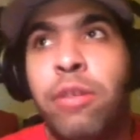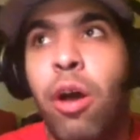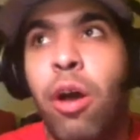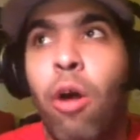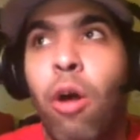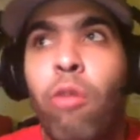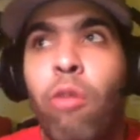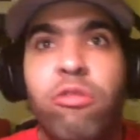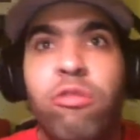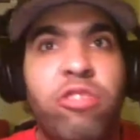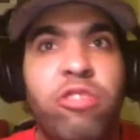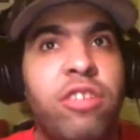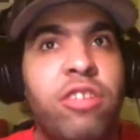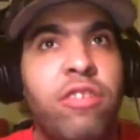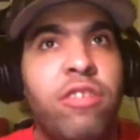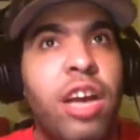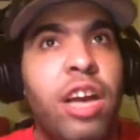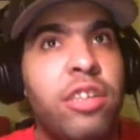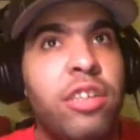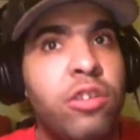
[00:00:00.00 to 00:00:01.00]
oh geez,
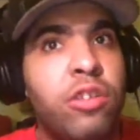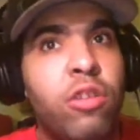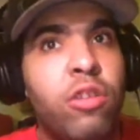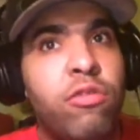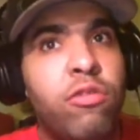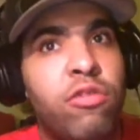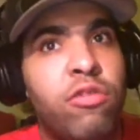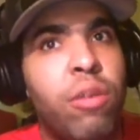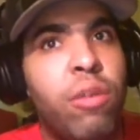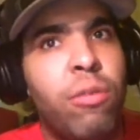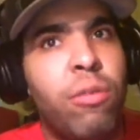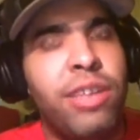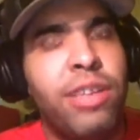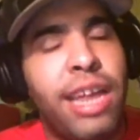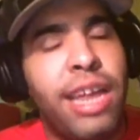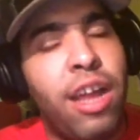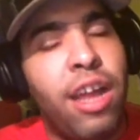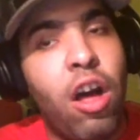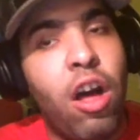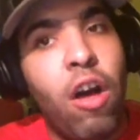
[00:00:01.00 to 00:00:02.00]
I don't know, someone
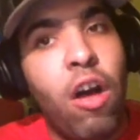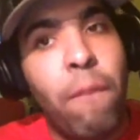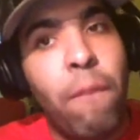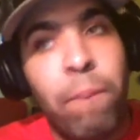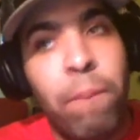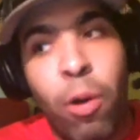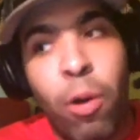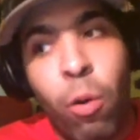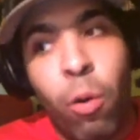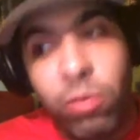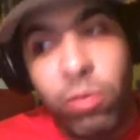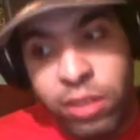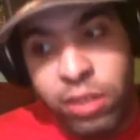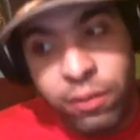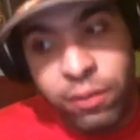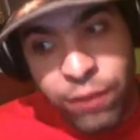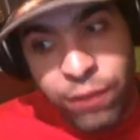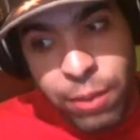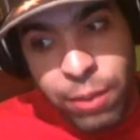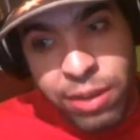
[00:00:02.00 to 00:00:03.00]
that
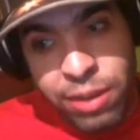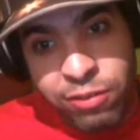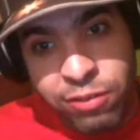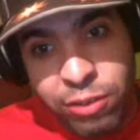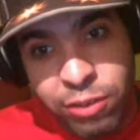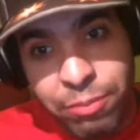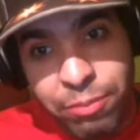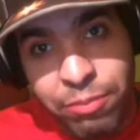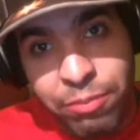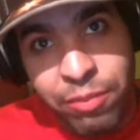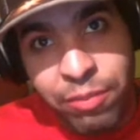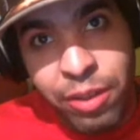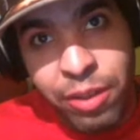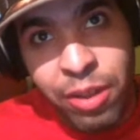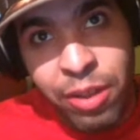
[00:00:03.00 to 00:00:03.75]
opposes feminism